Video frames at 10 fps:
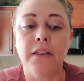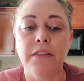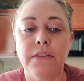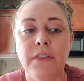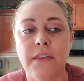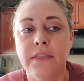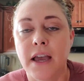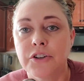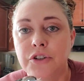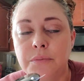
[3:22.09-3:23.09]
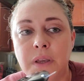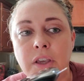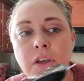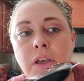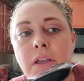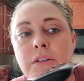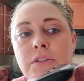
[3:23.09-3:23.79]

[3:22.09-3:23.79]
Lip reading: I think that should be good.